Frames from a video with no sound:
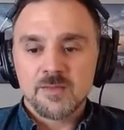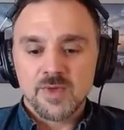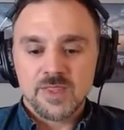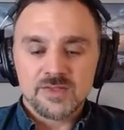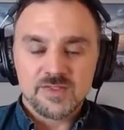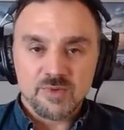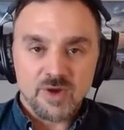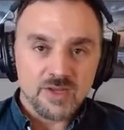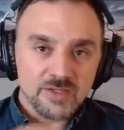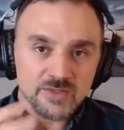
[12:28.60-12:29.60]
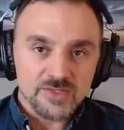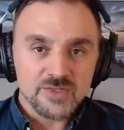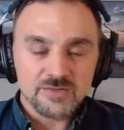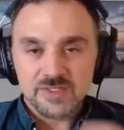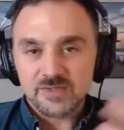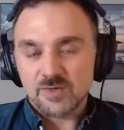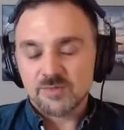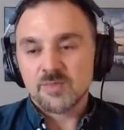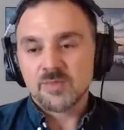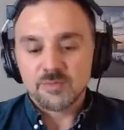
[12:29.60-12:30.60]
whether it's a product or a service
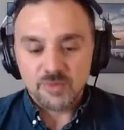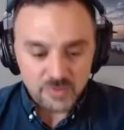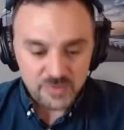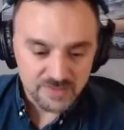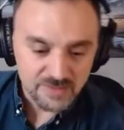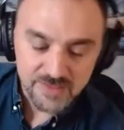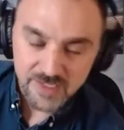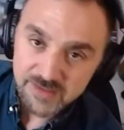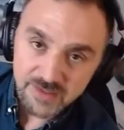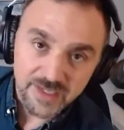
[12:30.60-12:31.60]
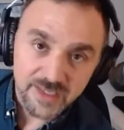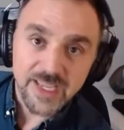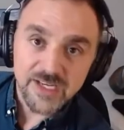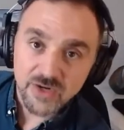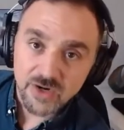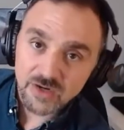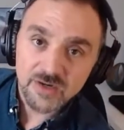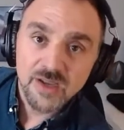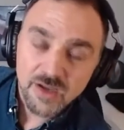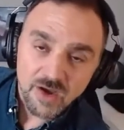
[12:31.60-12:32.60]
or process, let's say it's like an
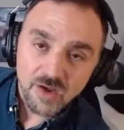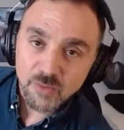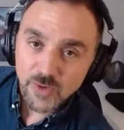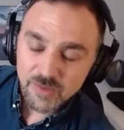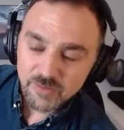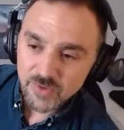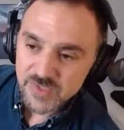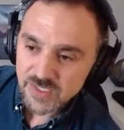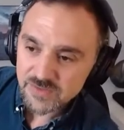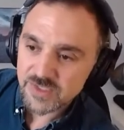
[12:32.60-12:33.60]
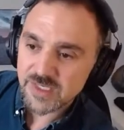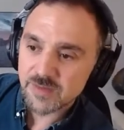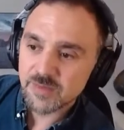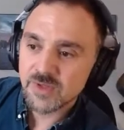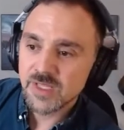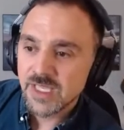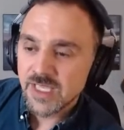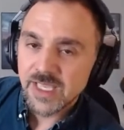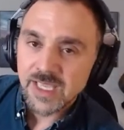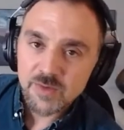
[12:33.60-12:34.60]
HR onboarding process, for example,
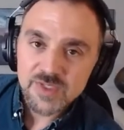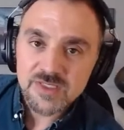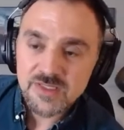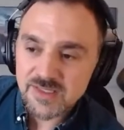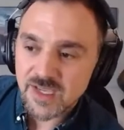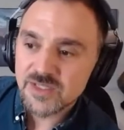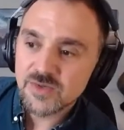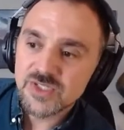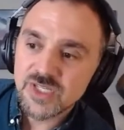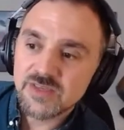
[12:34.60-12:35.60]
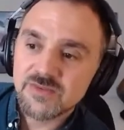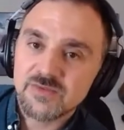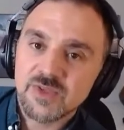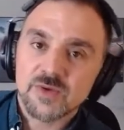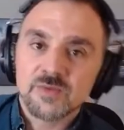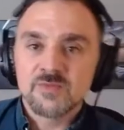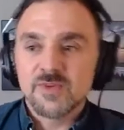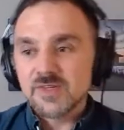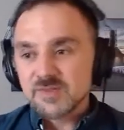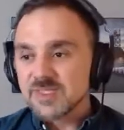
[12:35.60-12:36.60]
it was designed to achieve,
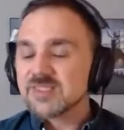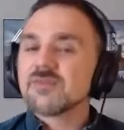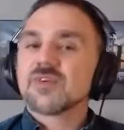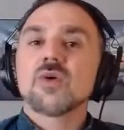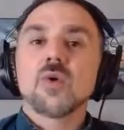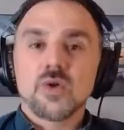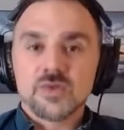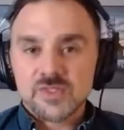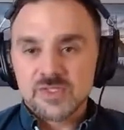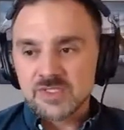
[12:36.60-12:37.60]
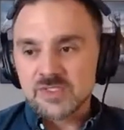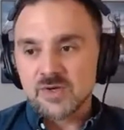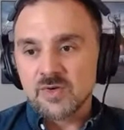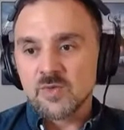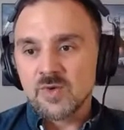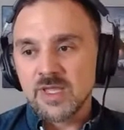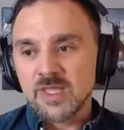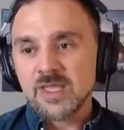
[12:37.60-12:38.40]
very specific goals. So,